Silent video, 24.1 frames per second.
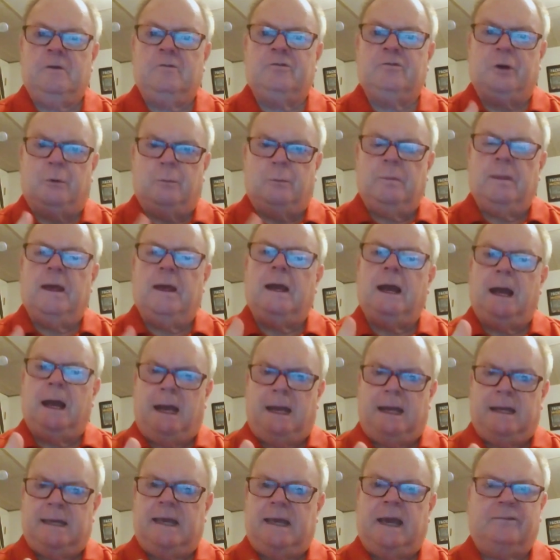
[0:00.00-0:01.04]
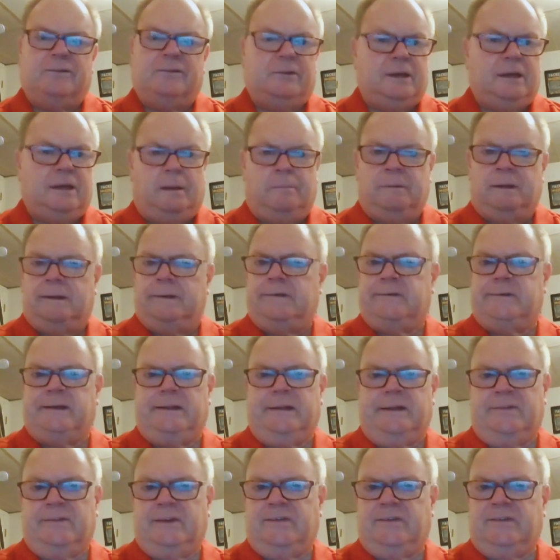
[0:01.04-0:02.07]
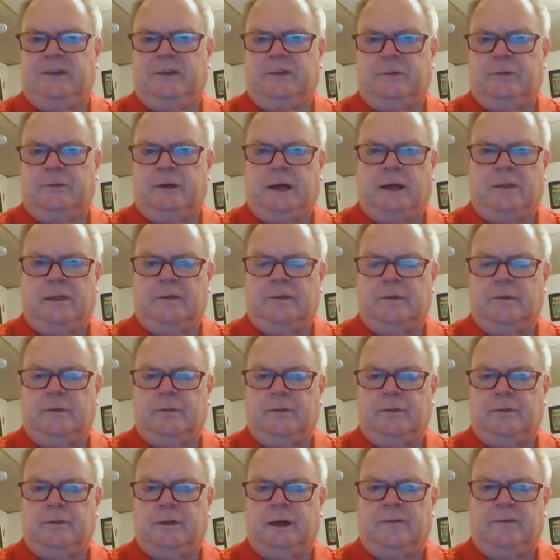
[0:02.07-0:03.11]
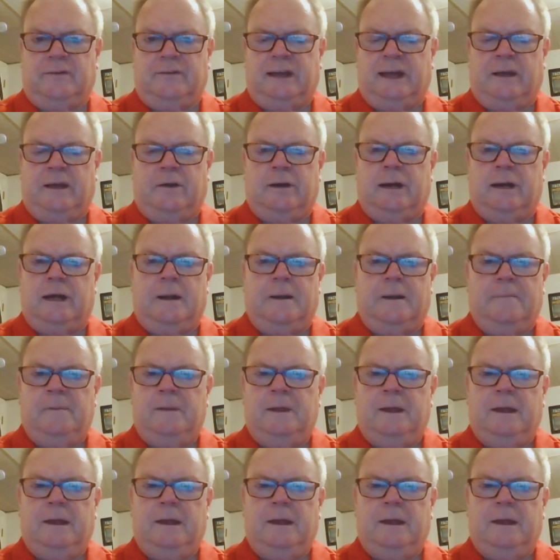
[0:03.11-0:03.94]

So he shot like 63, I think, on Saturday.